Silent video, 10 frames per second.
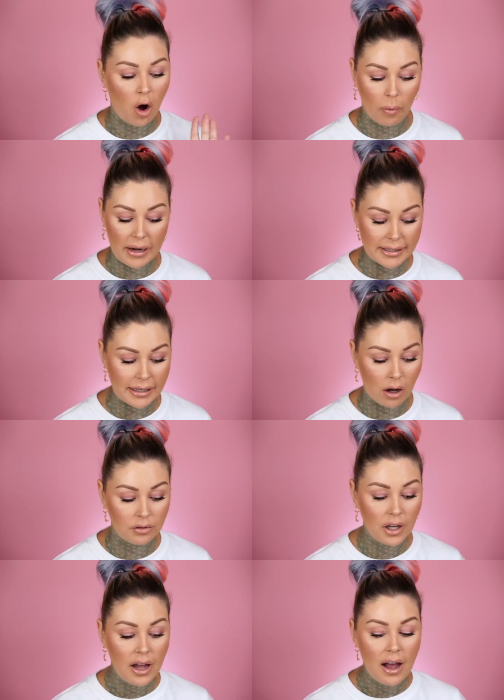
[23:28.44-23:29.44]
all by
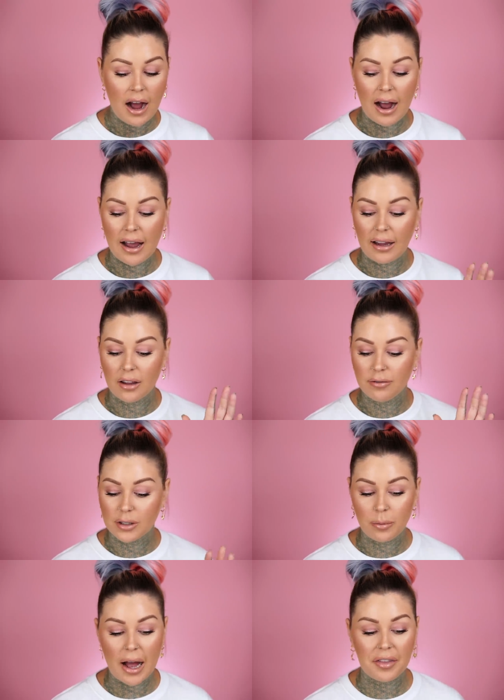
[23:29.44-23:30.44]
itself. I
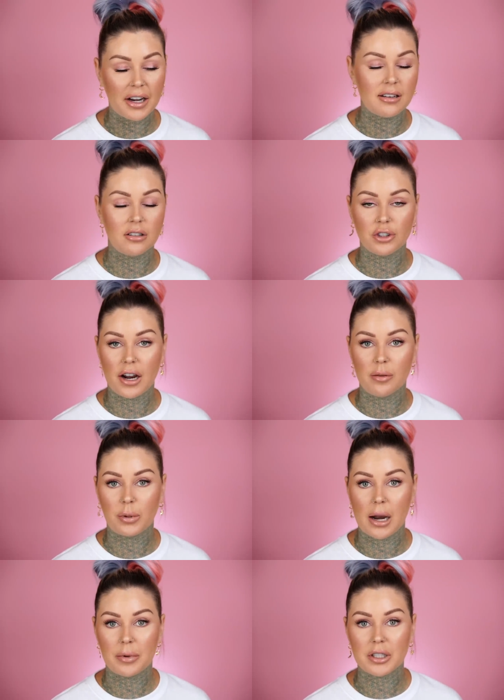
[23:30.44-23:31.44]
feel bad that I didn't try the
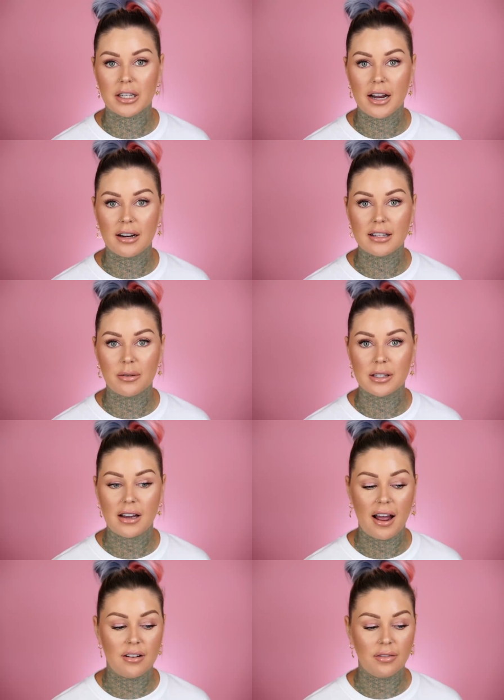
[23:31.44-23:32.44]
primer today because that was
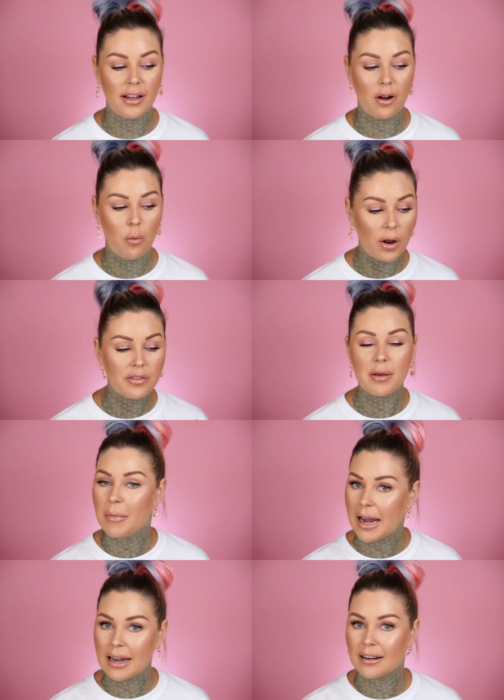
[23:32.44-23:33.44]
kind of like one of the
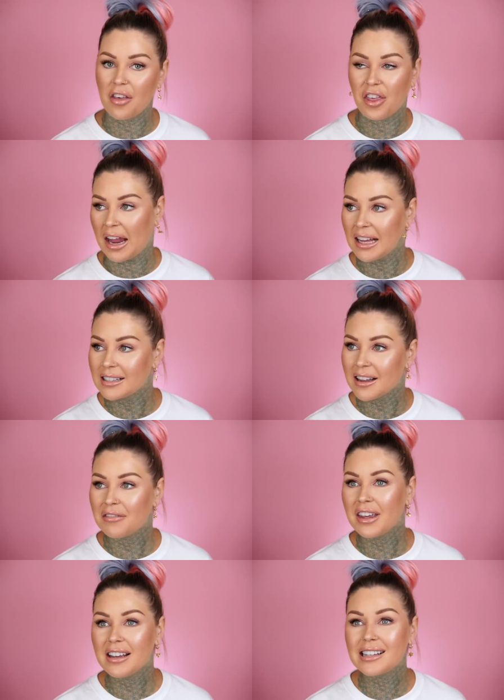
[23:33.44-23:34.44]
main things
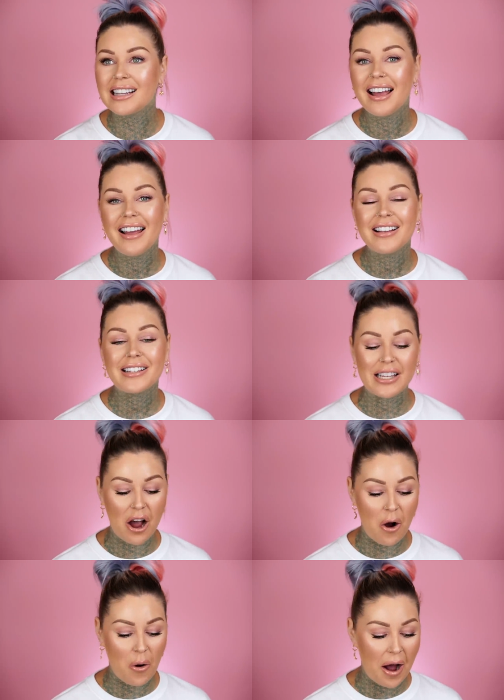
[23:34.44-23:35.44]
of this.
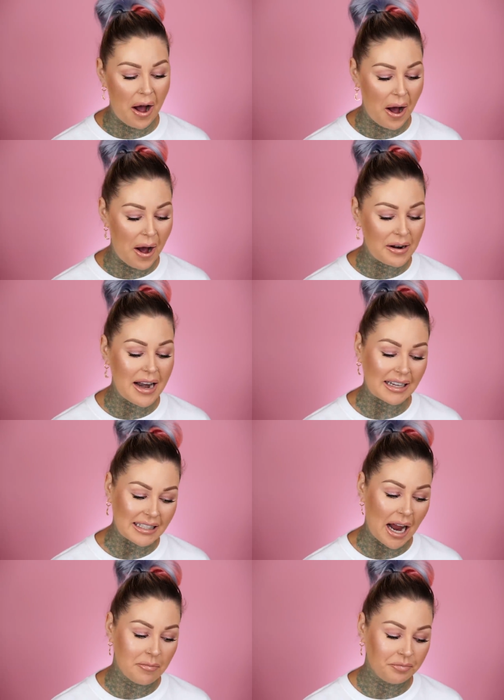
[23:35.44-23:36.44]
So
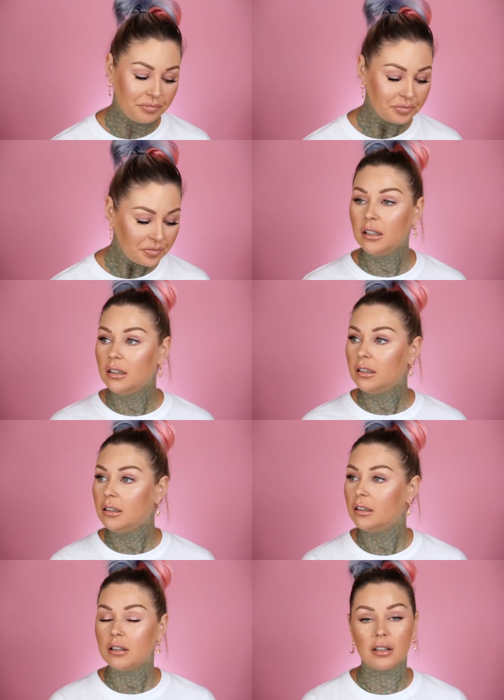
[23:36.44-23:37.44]
next time.
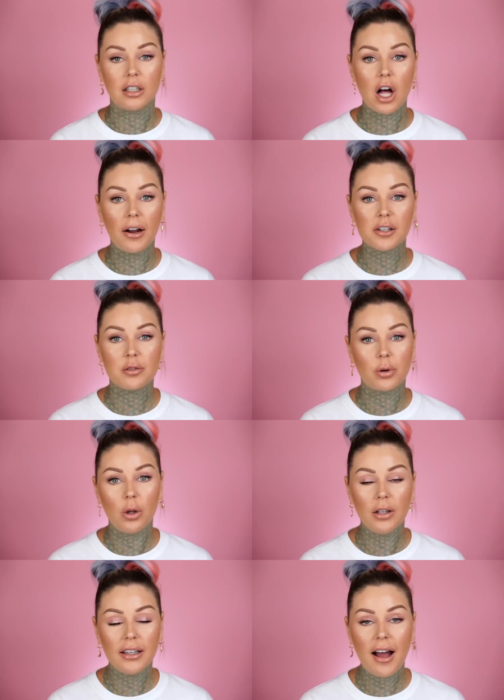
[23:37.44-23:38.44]
The clock is
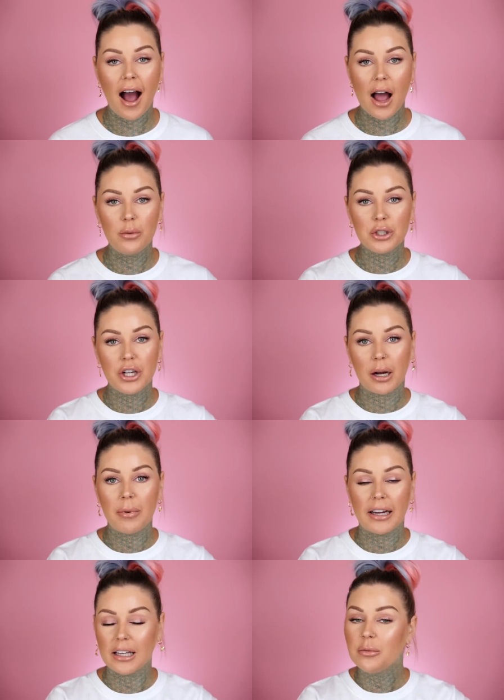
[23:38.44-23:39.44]
rolling. I will check
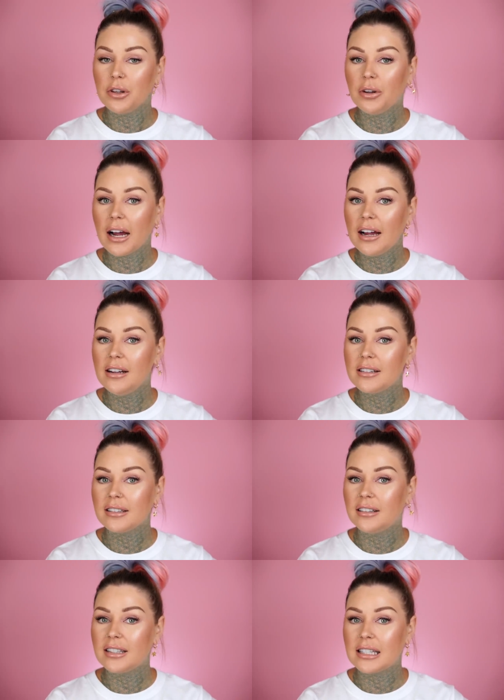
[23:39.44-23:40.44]
back in with you
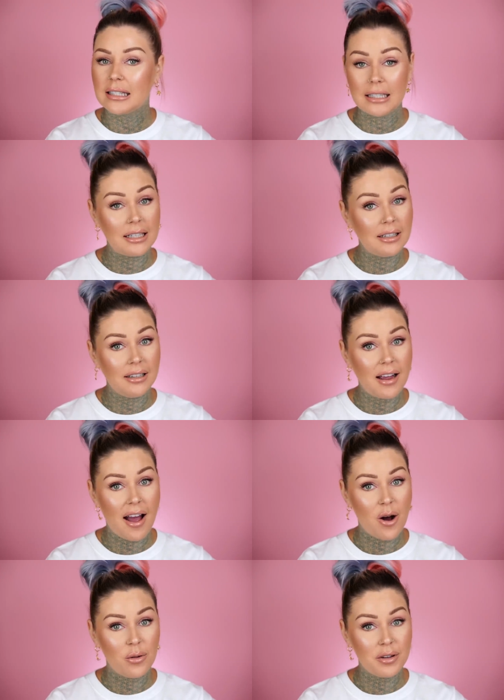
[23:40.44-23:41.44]
guys. Let's see
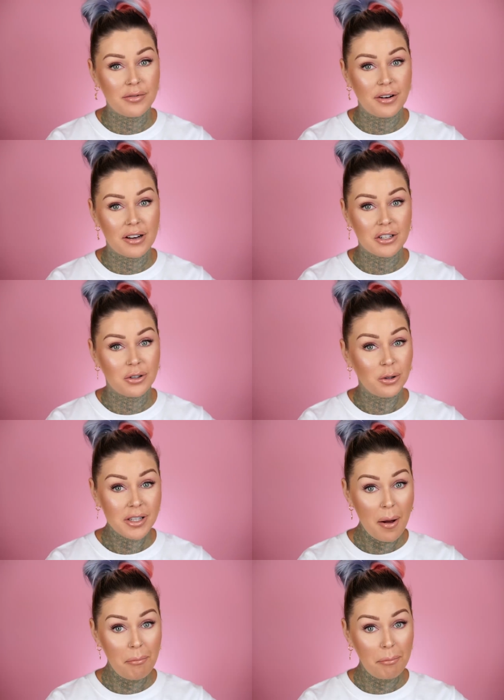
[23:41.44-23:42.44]
how this foundation holds up.